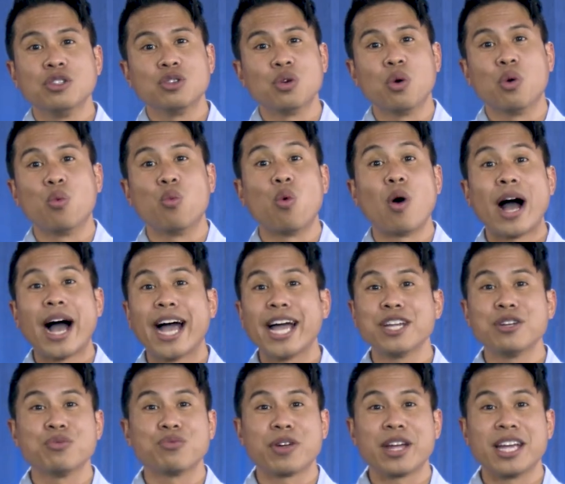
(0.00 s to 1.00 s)
to a
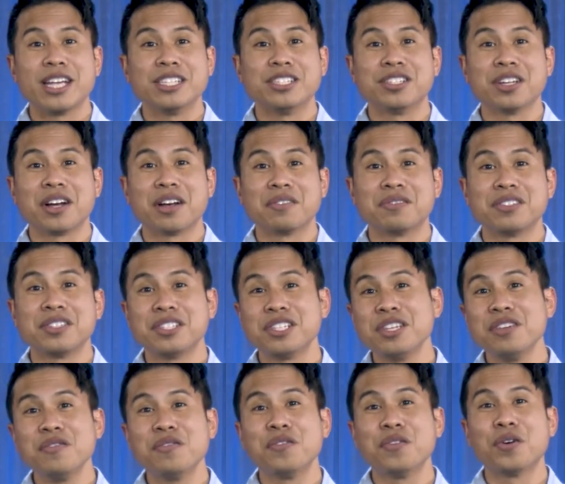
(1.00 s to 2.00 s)
wide range of
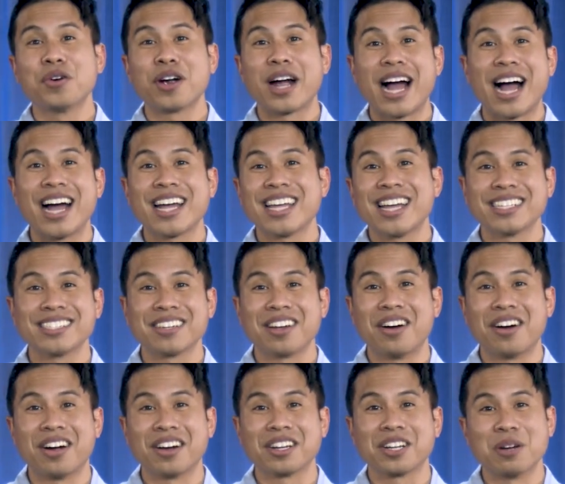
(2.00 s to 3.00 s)

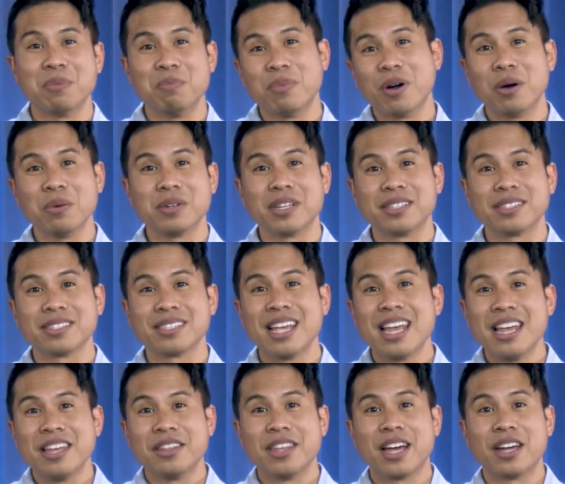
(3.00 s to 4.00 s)
C4ISR components
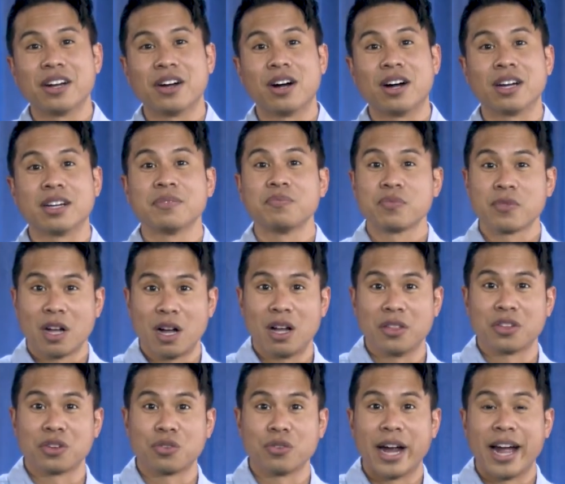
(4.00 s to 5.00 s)
that are
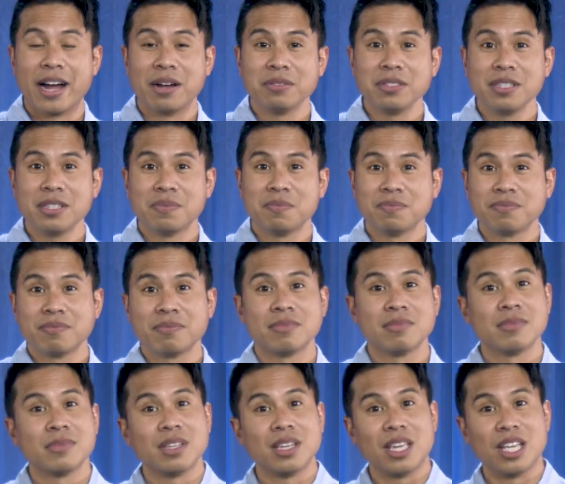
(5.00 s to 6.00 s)
on the ground,
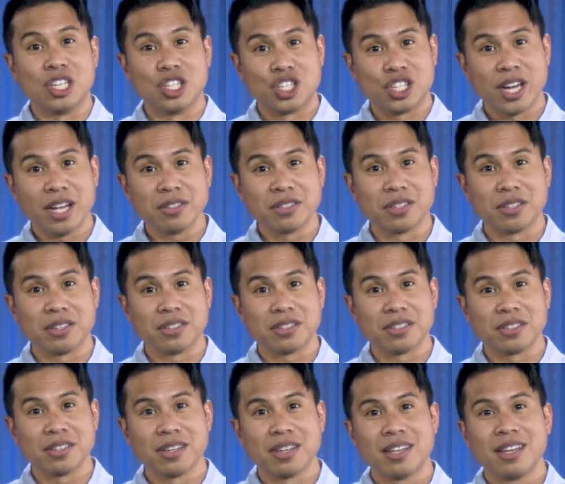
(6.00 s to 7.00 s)
in
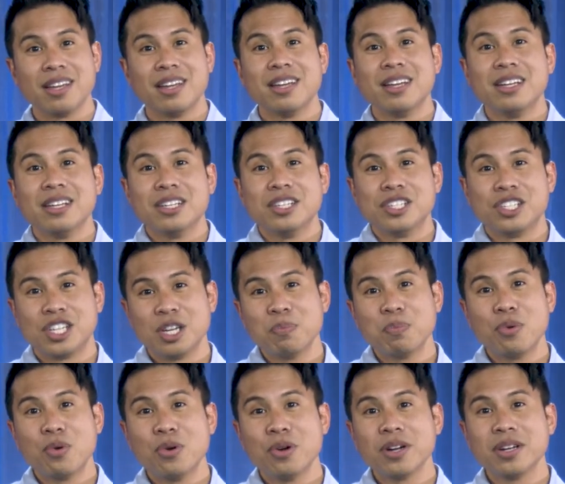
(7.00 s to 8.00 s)
shelters,
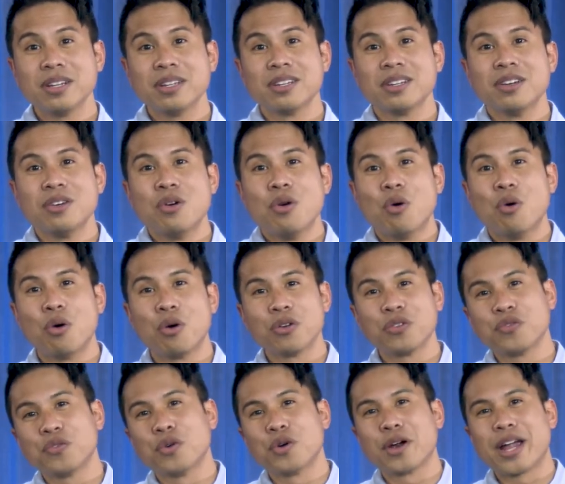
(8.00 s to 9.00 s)
shipboard, or
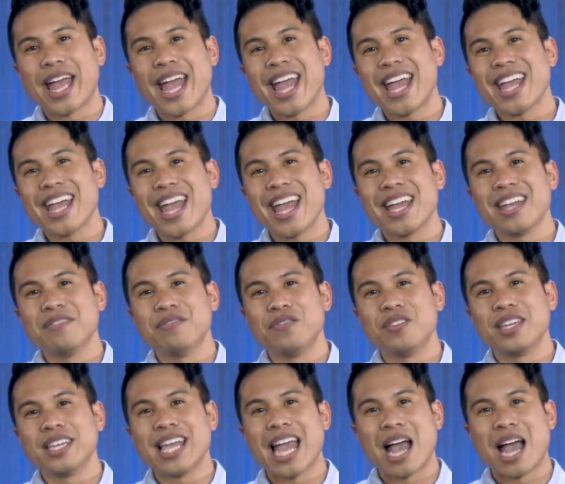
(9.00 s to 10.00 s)
for AAV